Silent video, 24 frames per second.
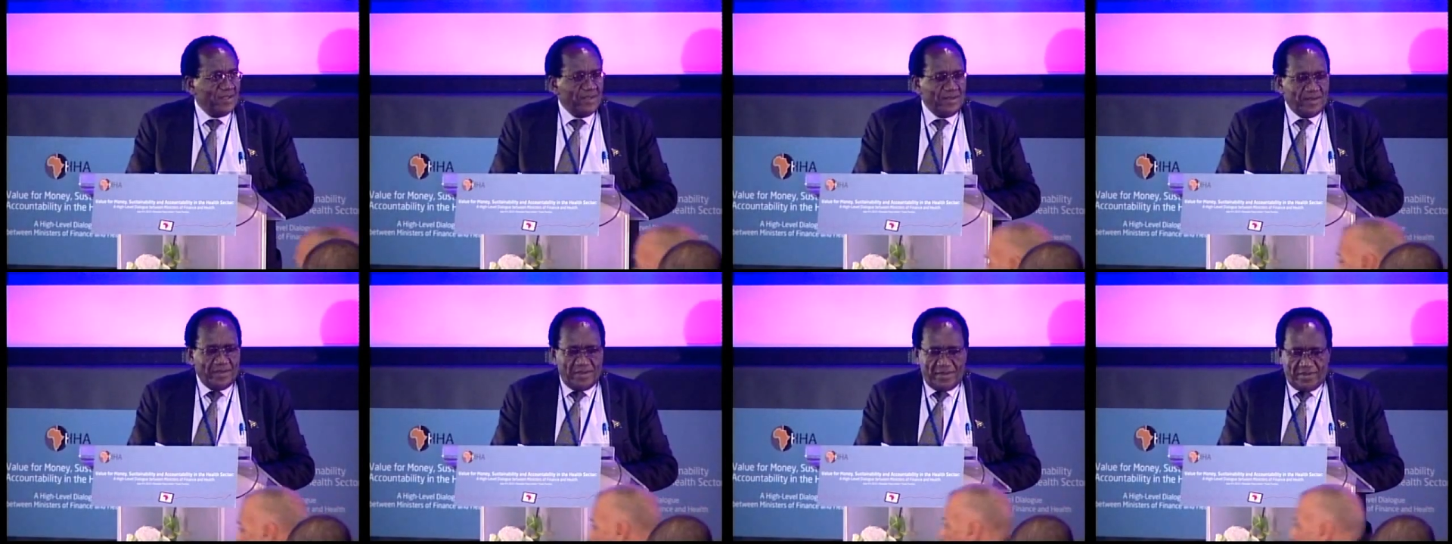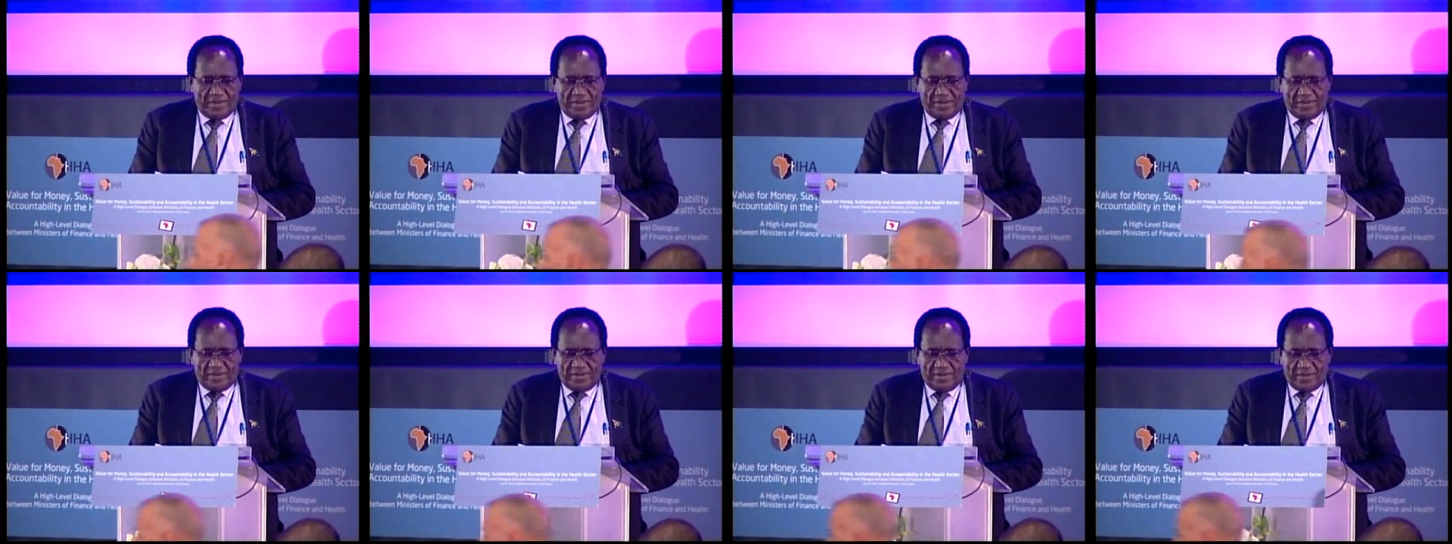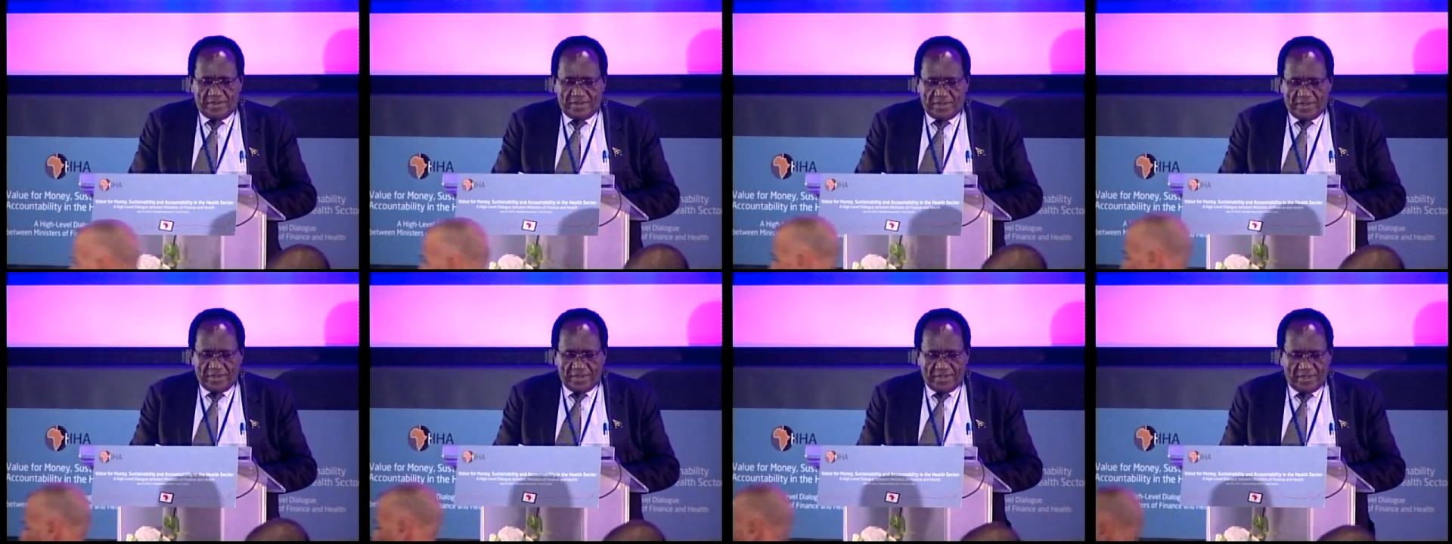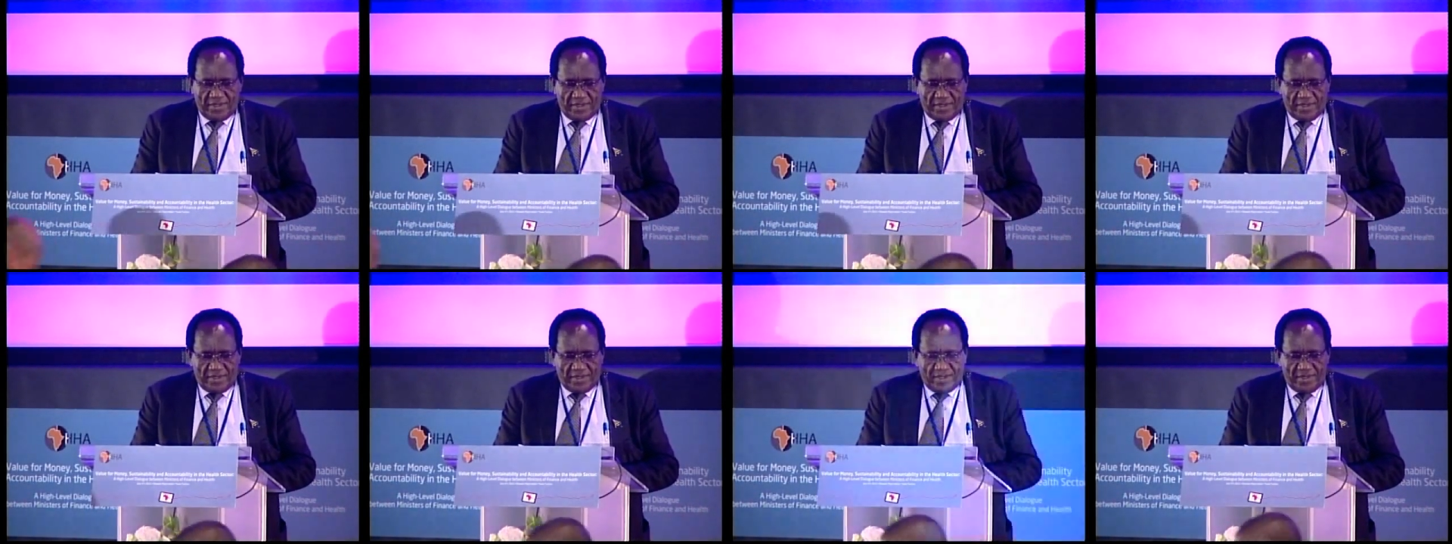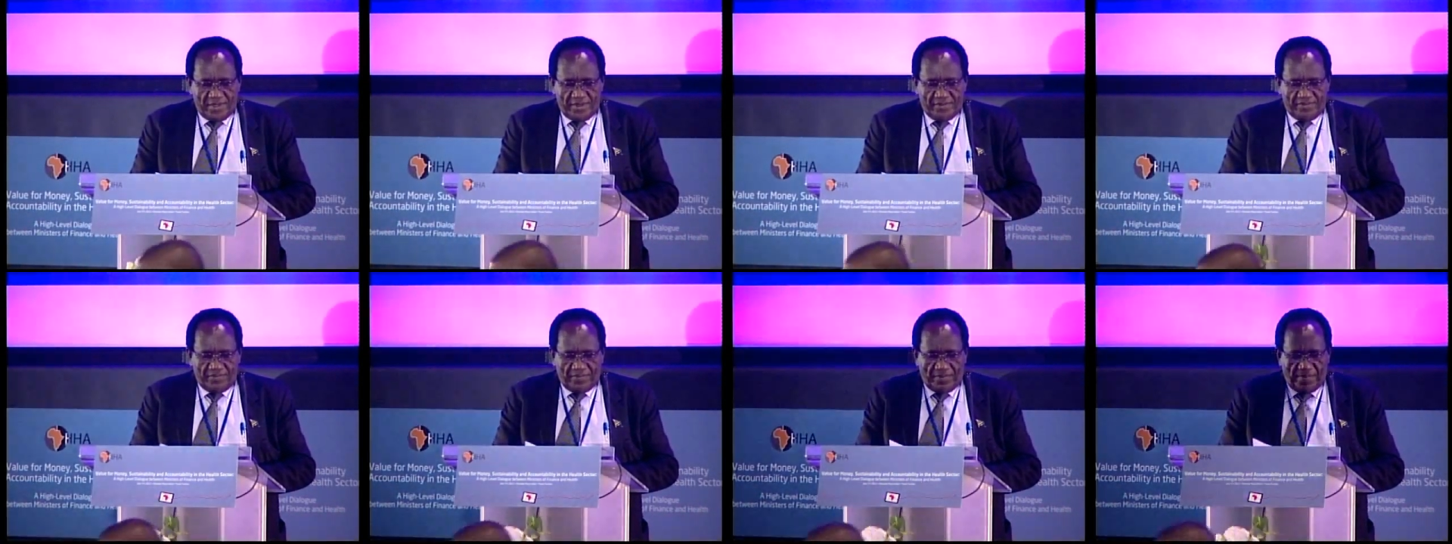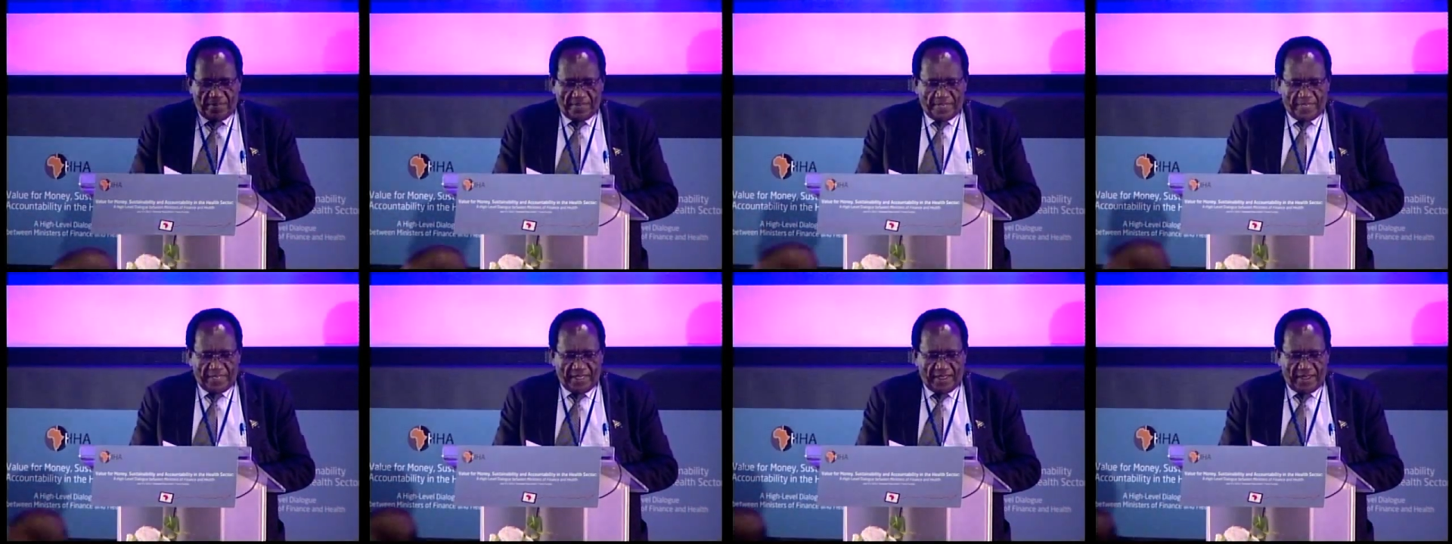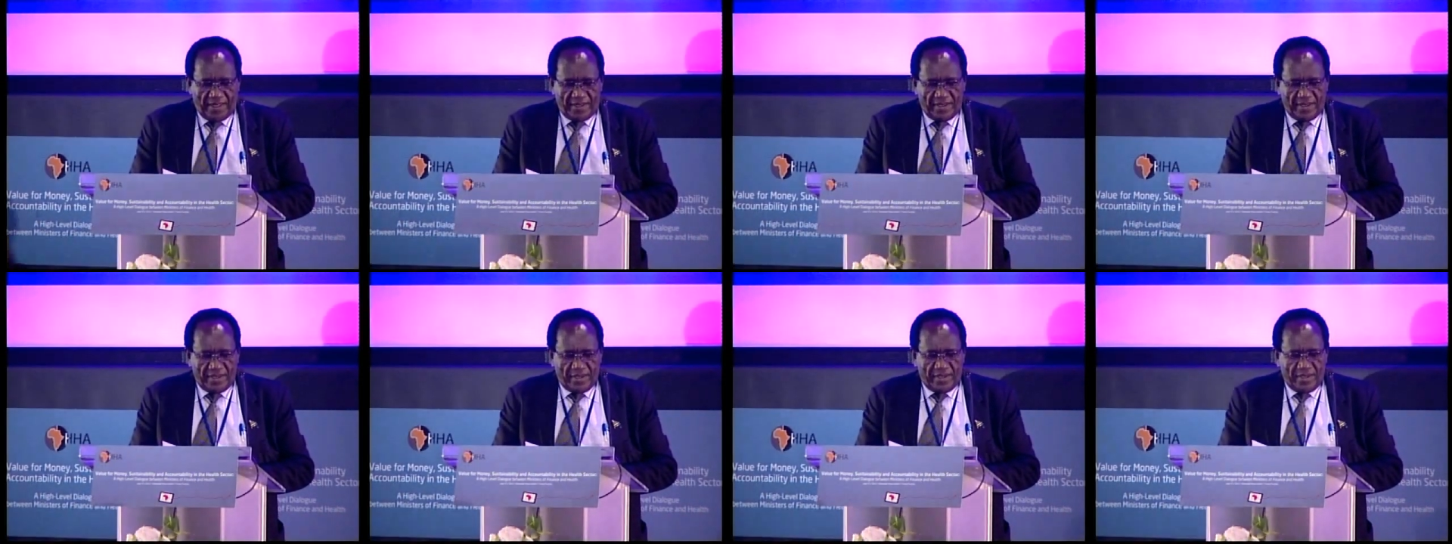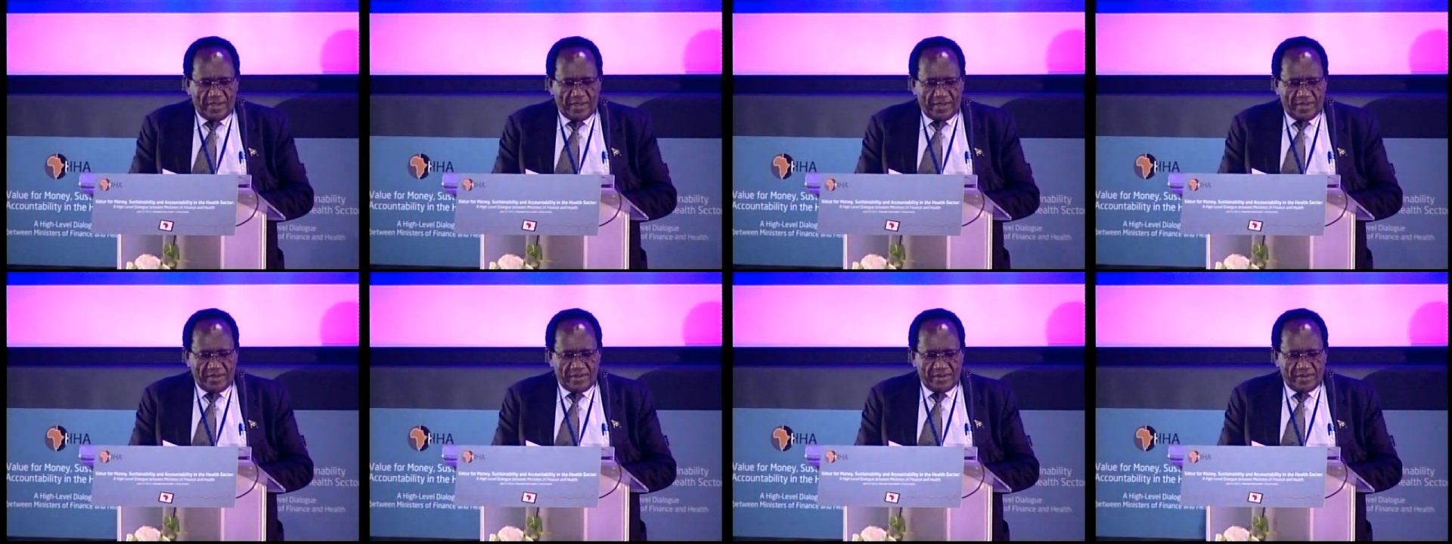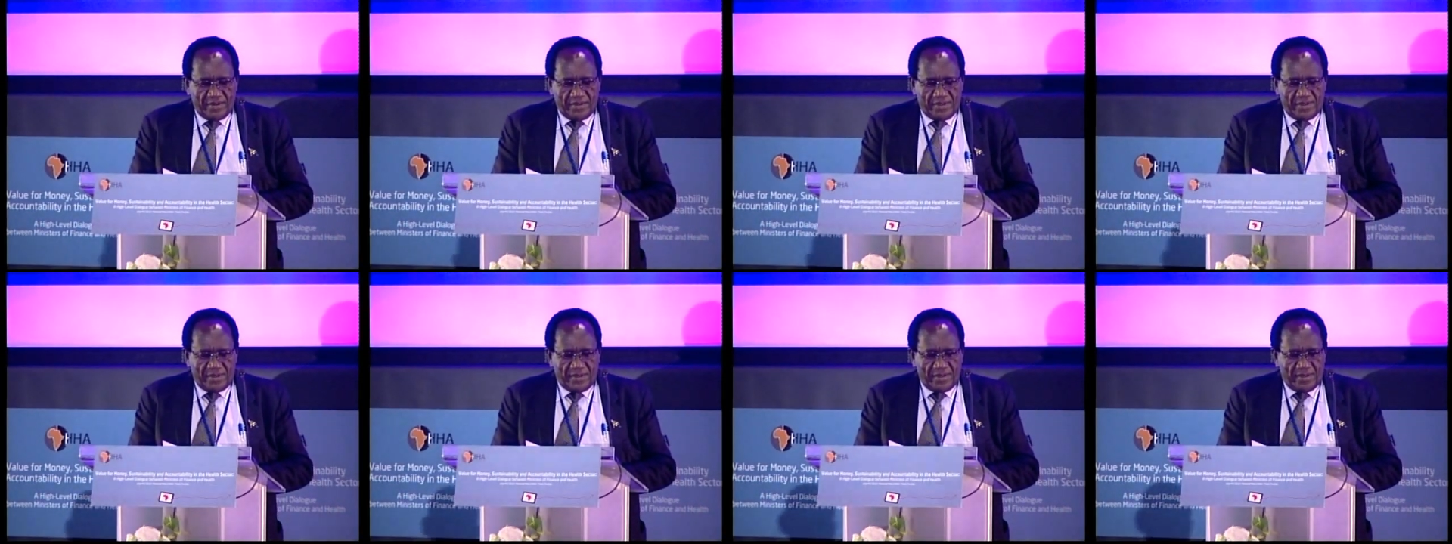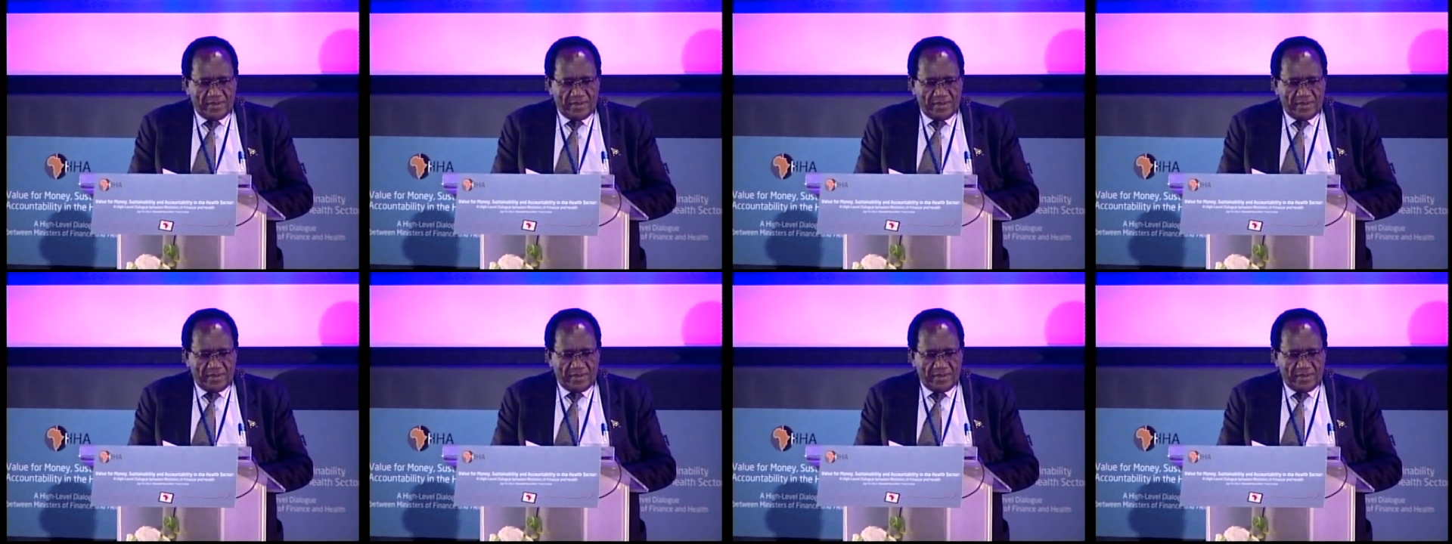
[no speech]